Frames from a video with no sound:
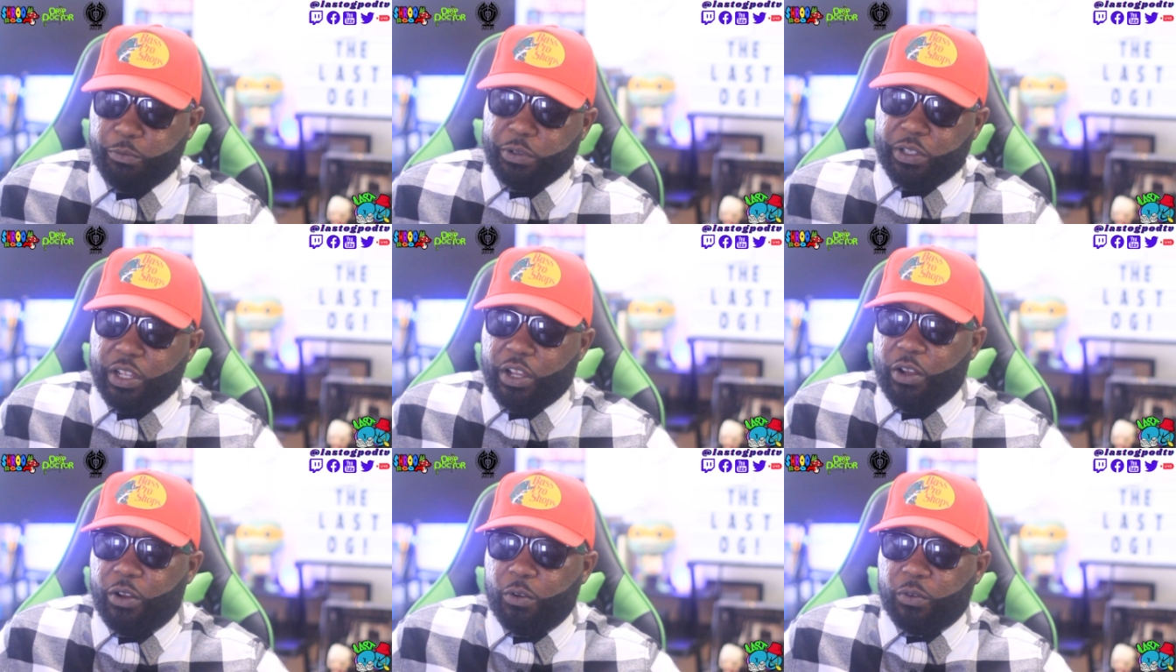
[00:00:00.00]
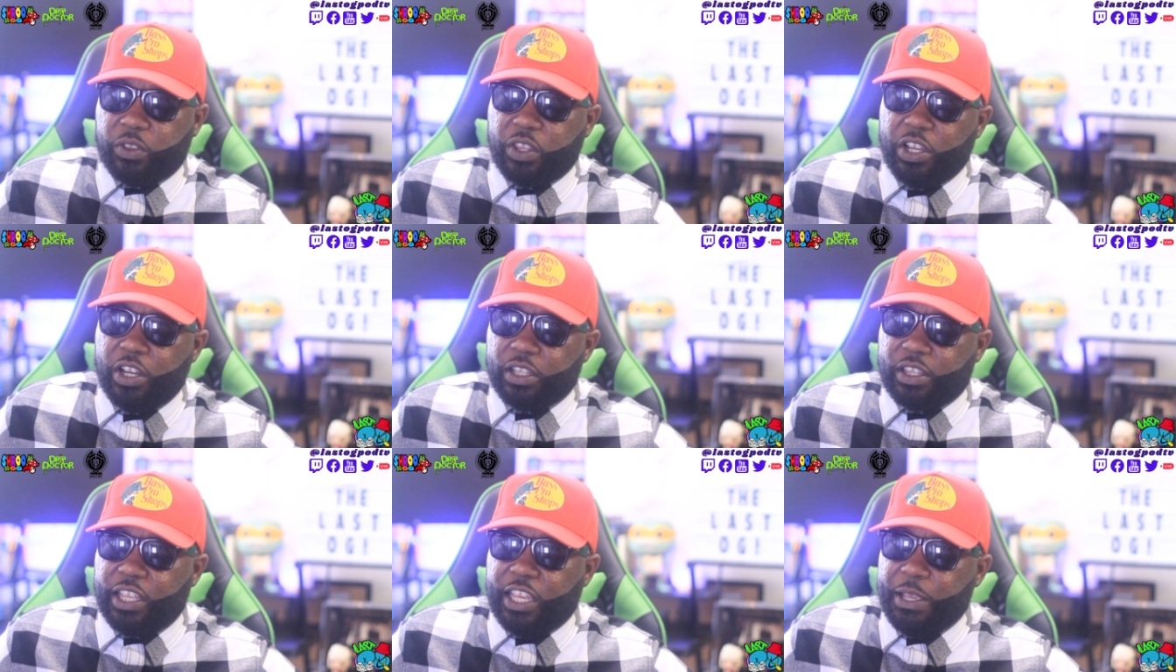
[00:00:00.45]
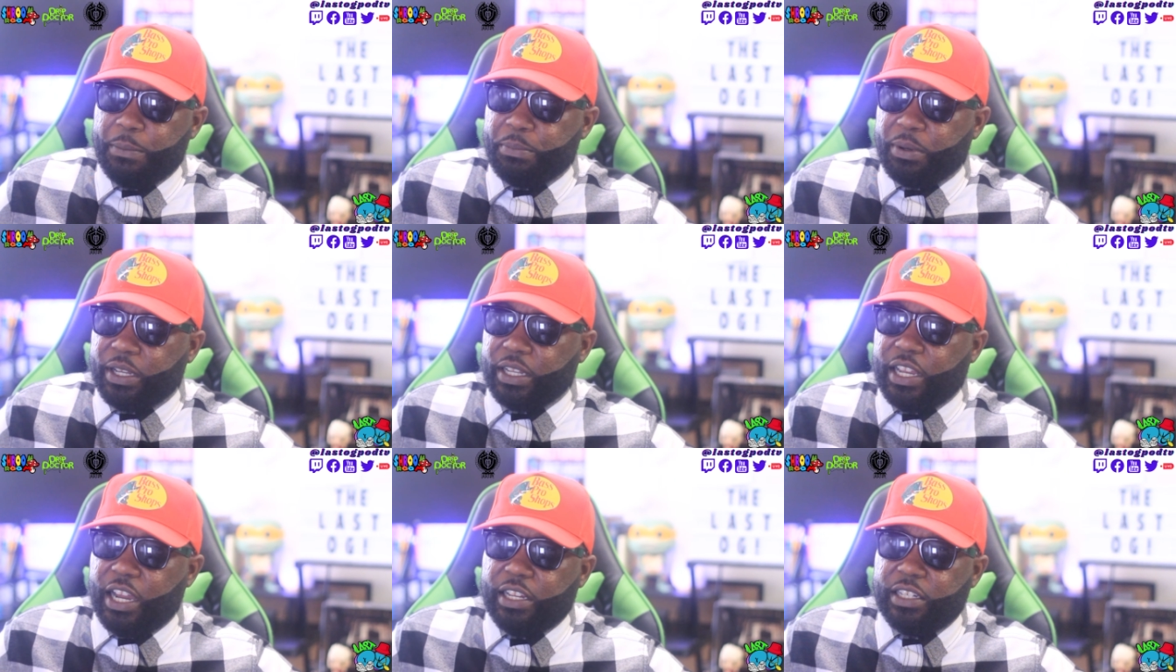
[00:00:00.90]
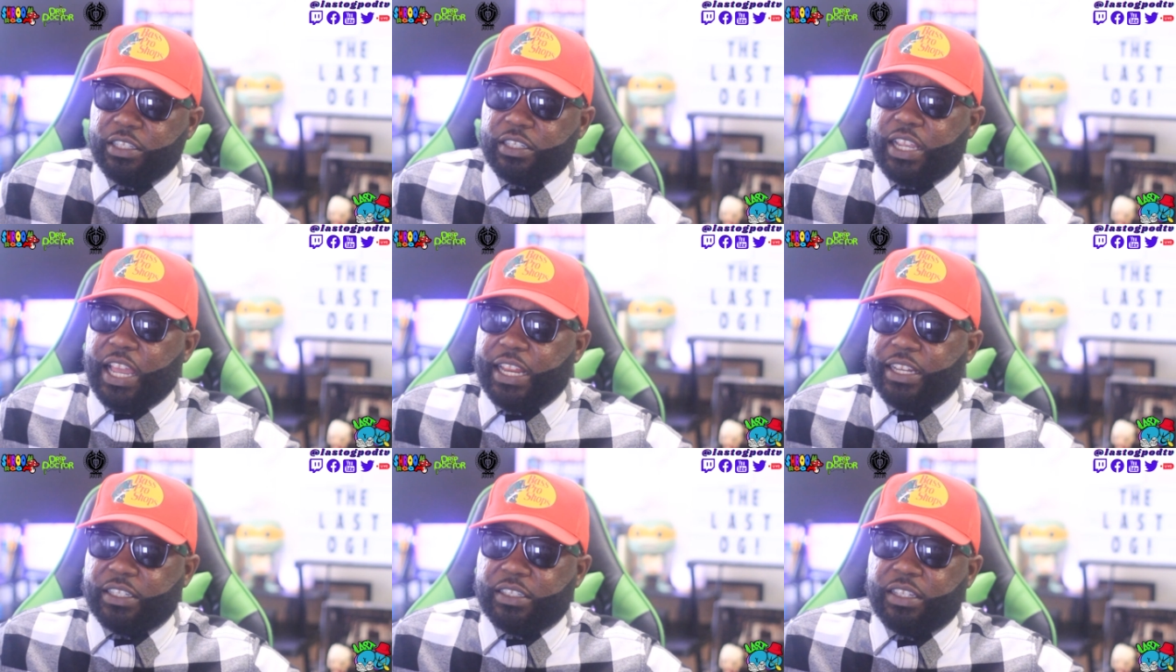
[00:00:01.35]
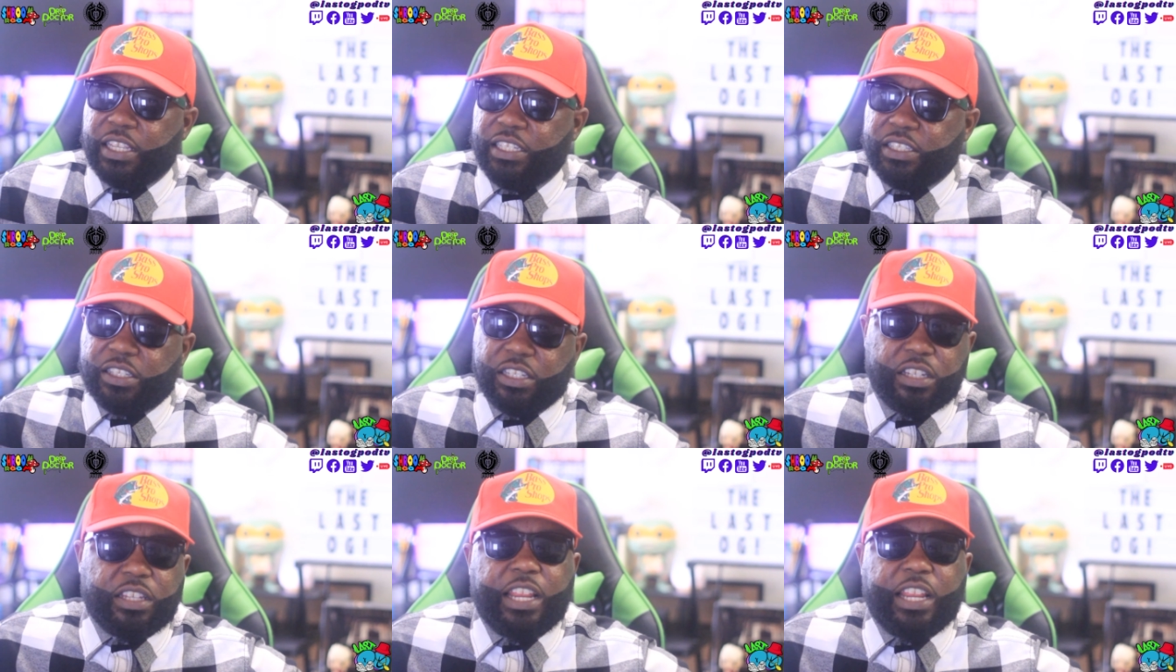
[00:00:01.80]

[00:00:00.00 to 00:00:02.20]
with the whole thug thing, but Gunna kind of he still